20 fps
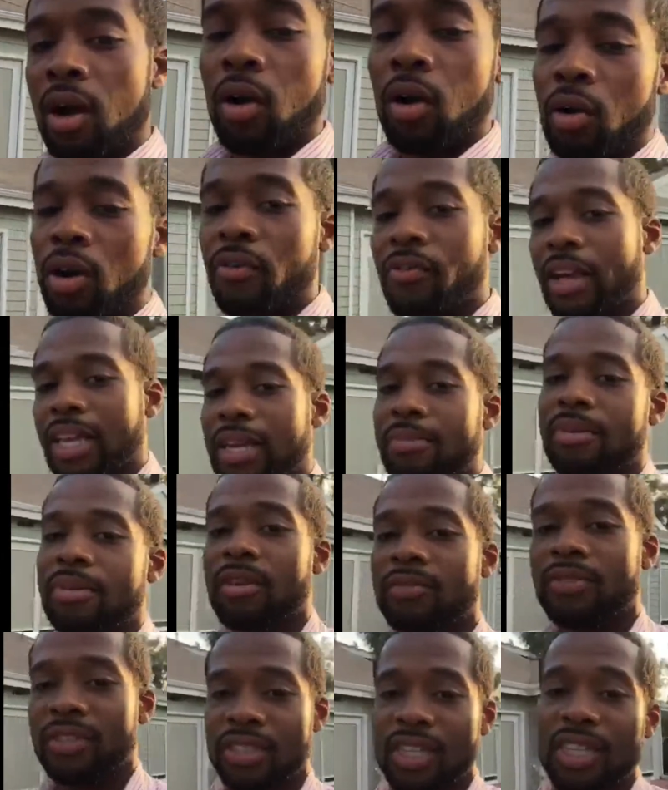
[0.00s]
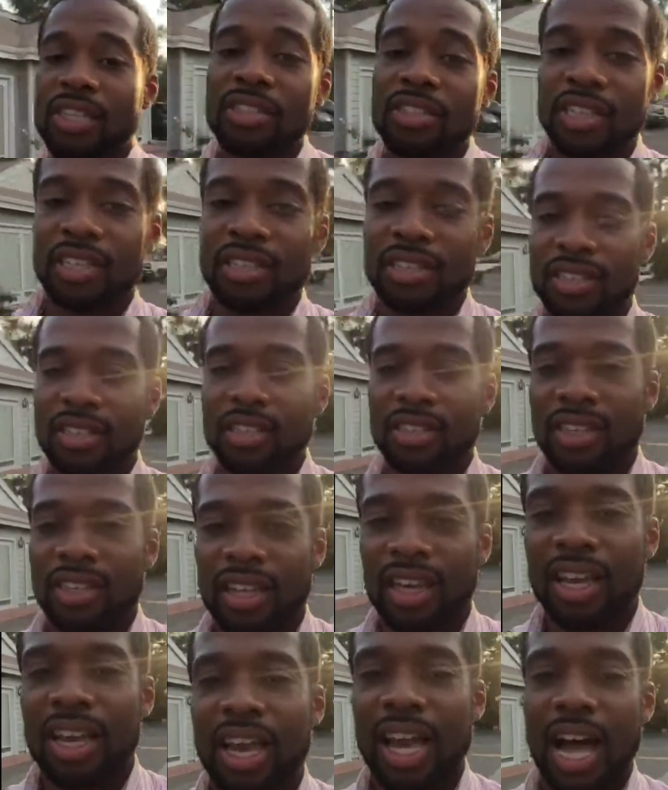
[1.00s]
or if I can be of assistance.
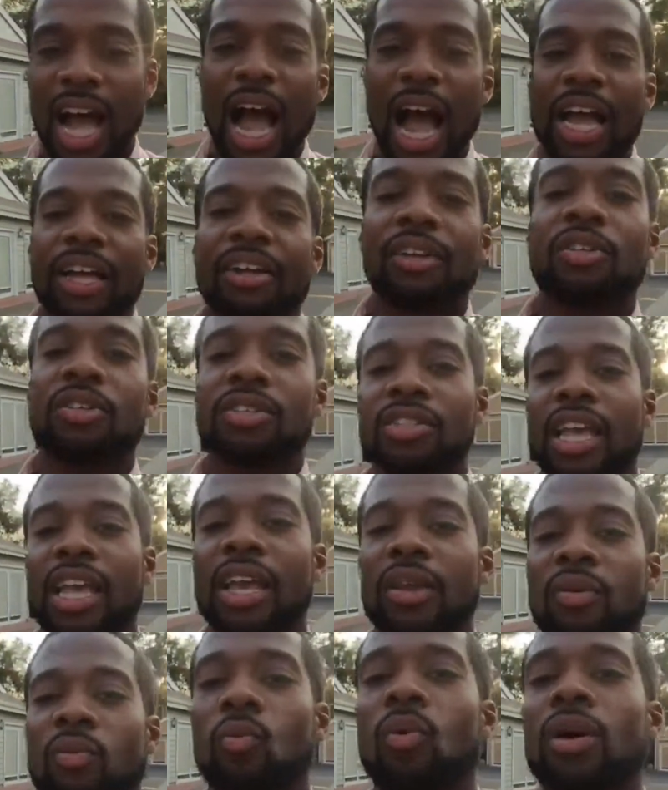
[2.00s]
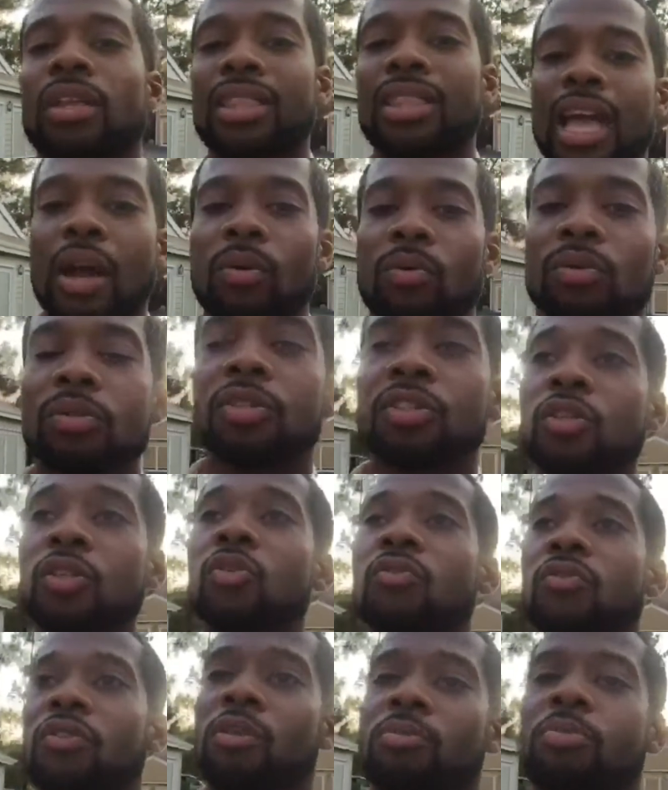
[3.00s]
I understand what that will
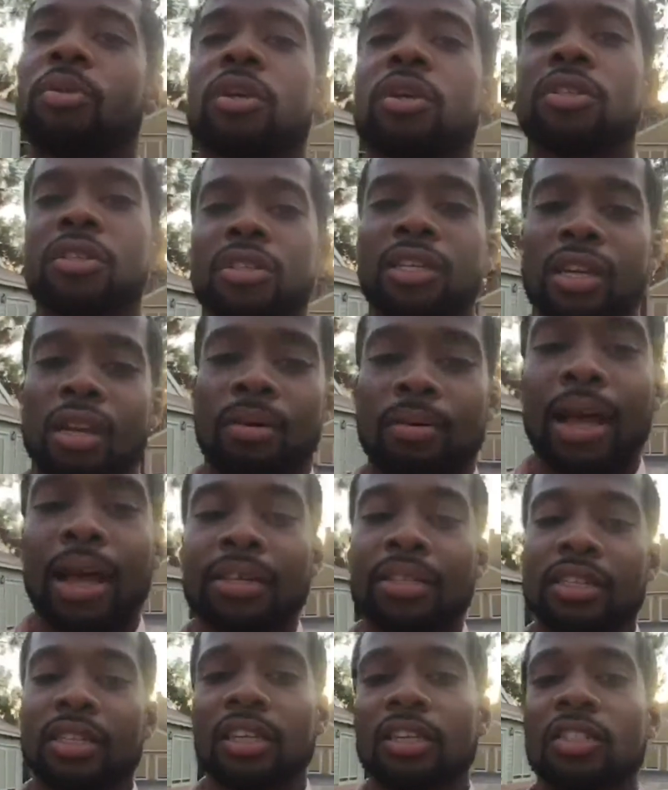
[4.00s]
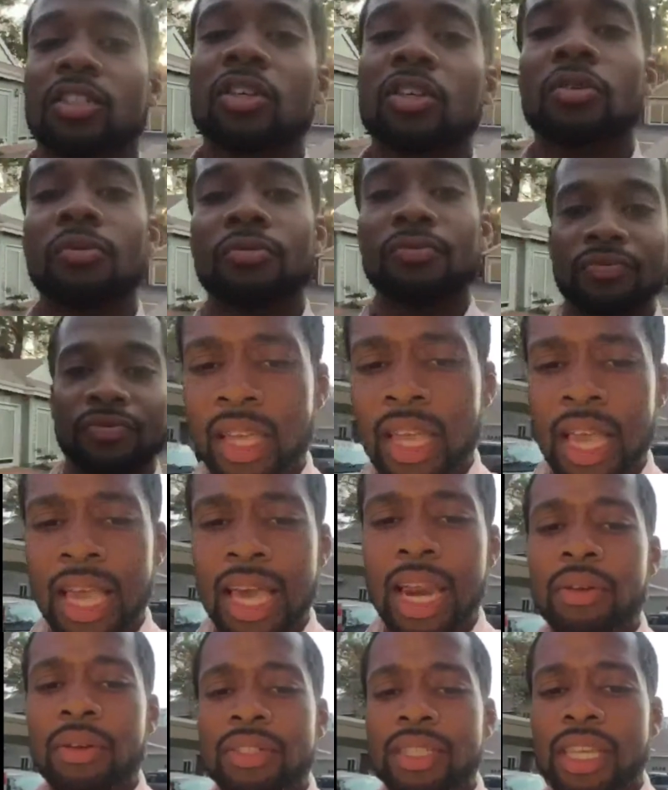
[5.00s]
do for the person that I'm asking it to.
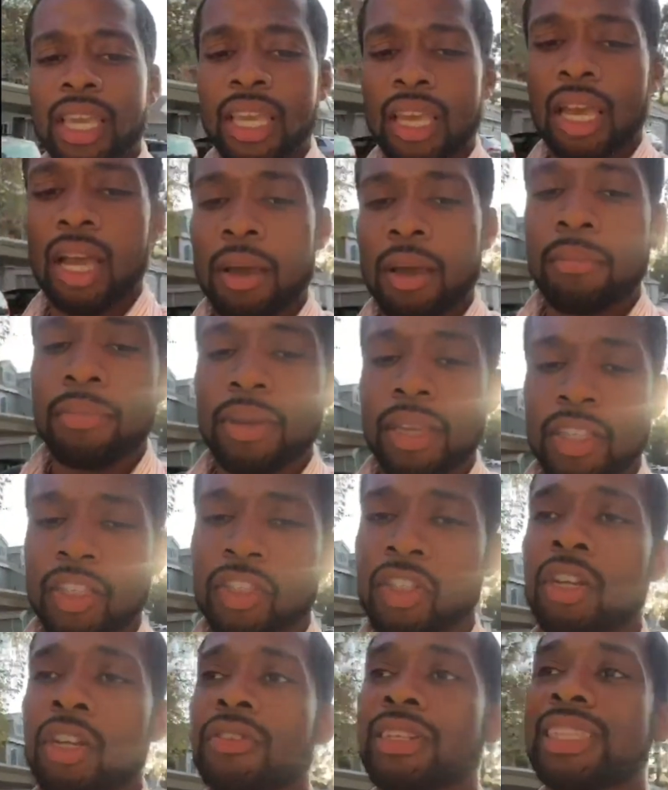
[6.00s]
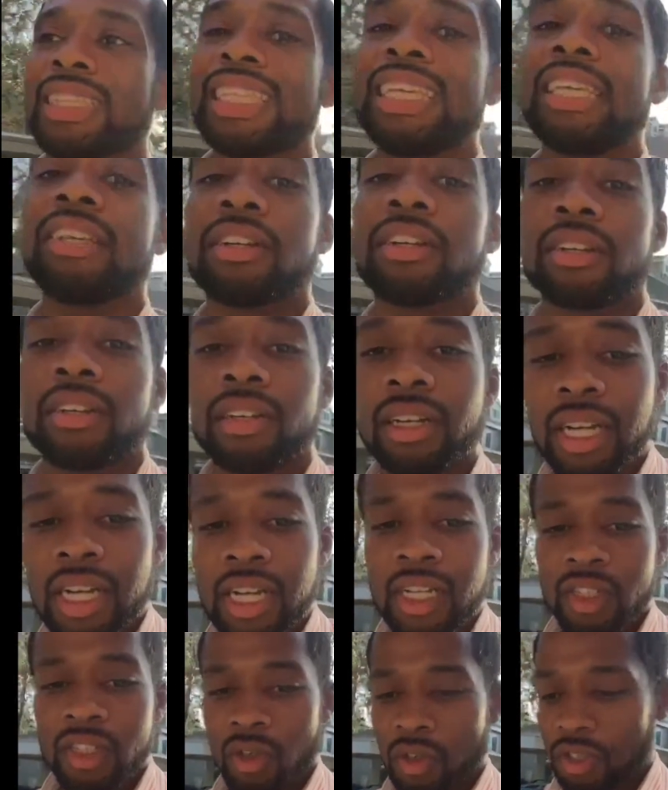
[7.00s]
And I was saying be a servant leader.
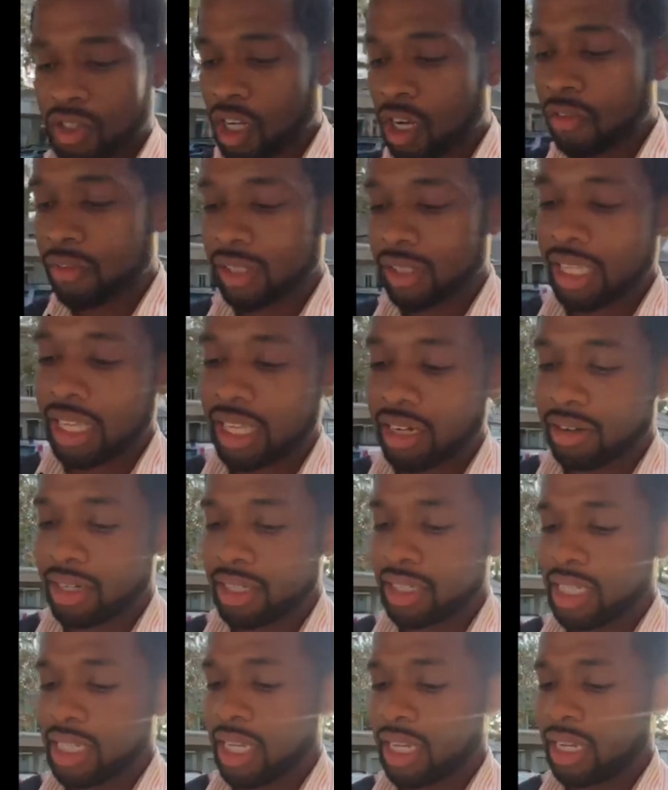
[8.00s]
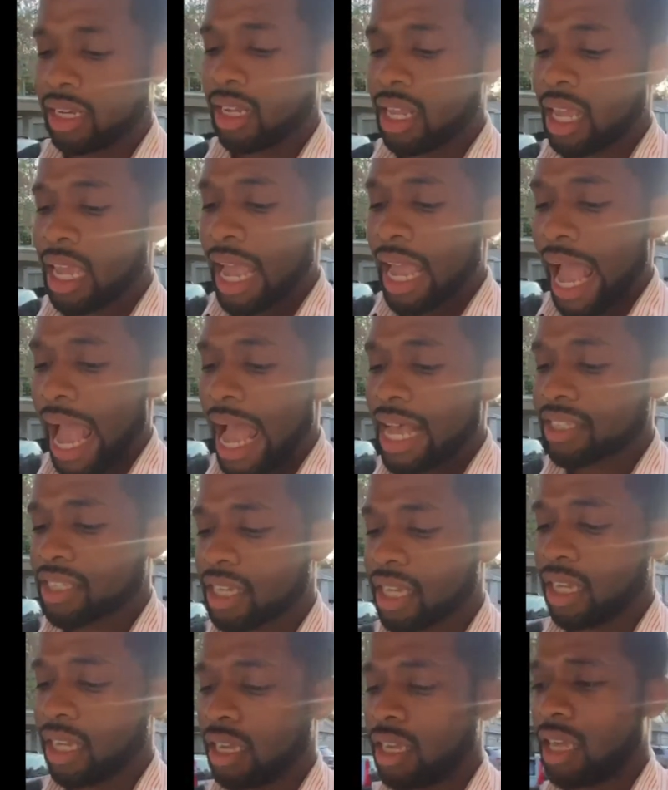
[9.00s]
So a servant leader is in
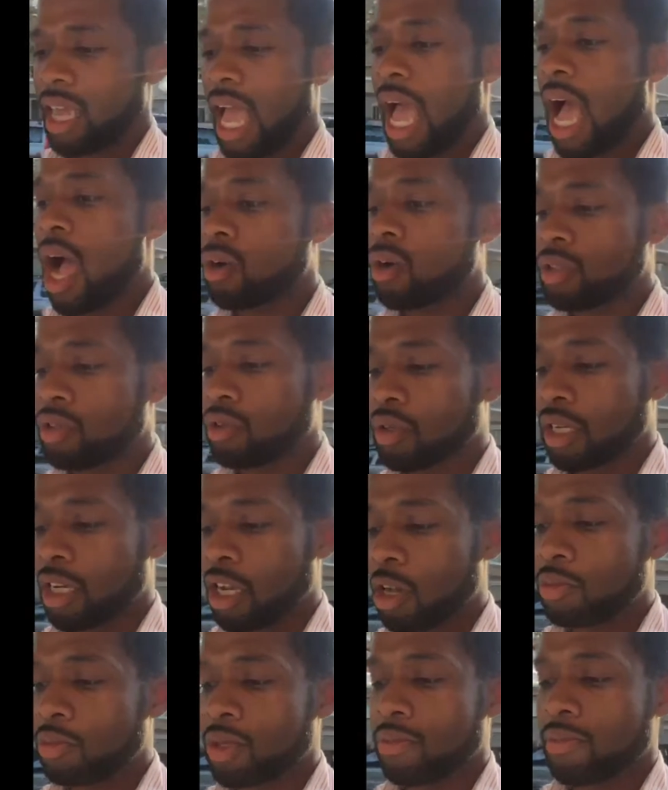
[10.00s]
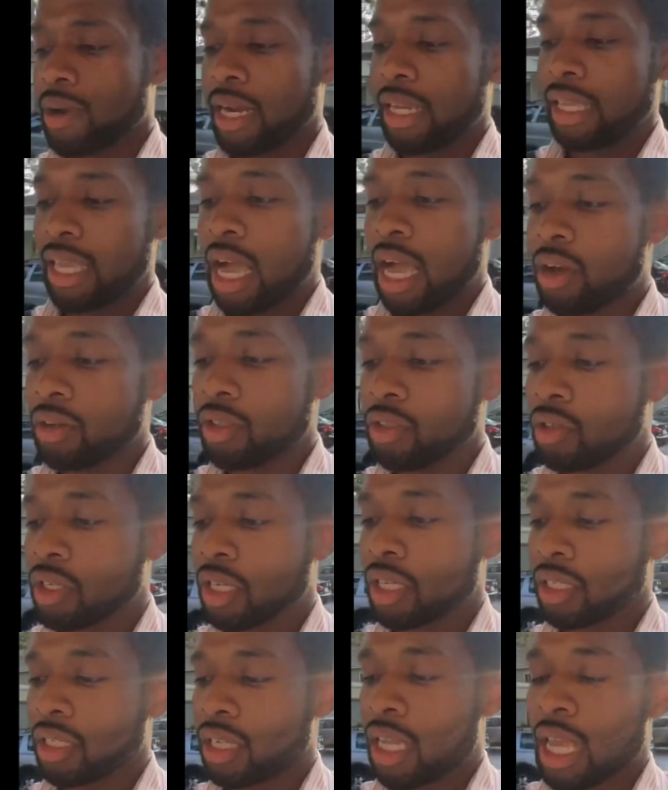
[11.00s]
asking how you can help somebody, how you
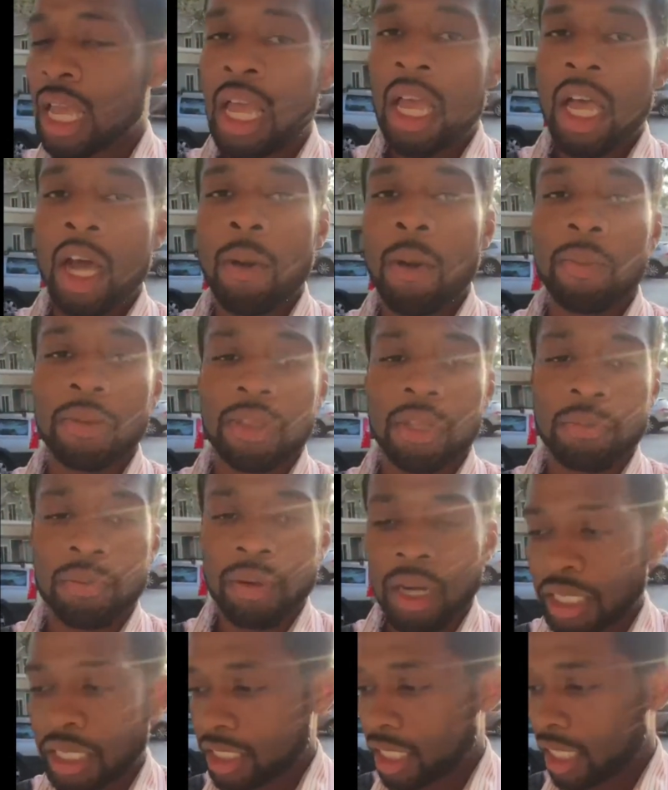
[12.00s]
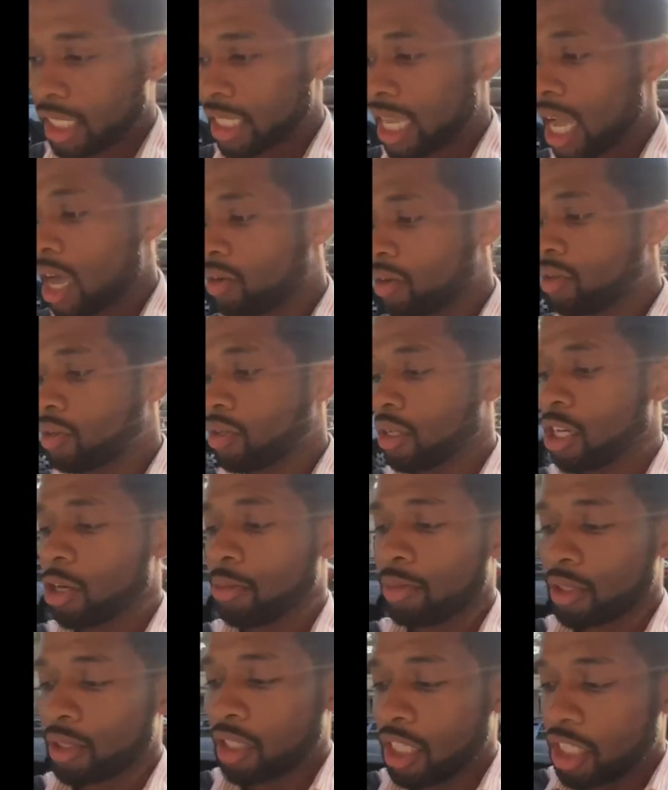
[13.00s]
can help with a project, how you can
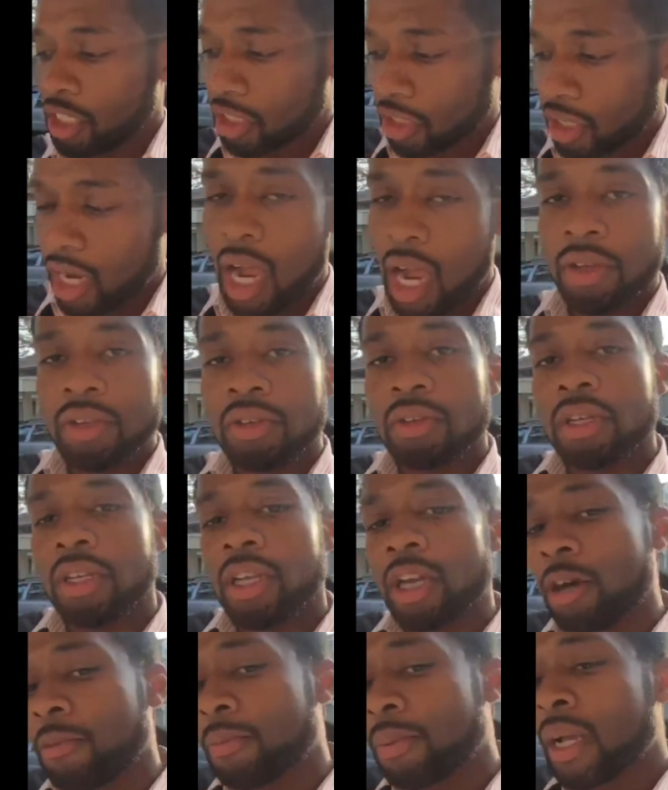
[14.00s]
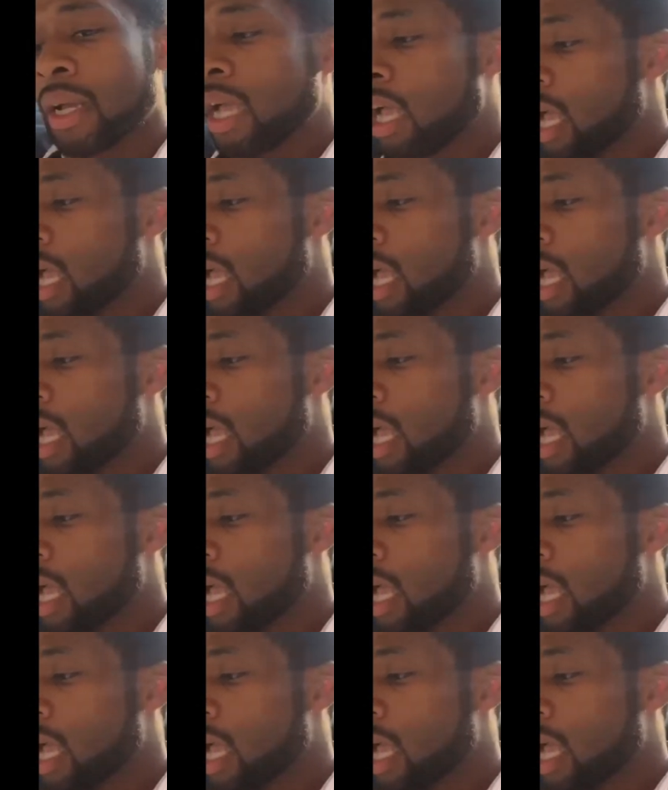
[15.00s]
help your teacher, how you can help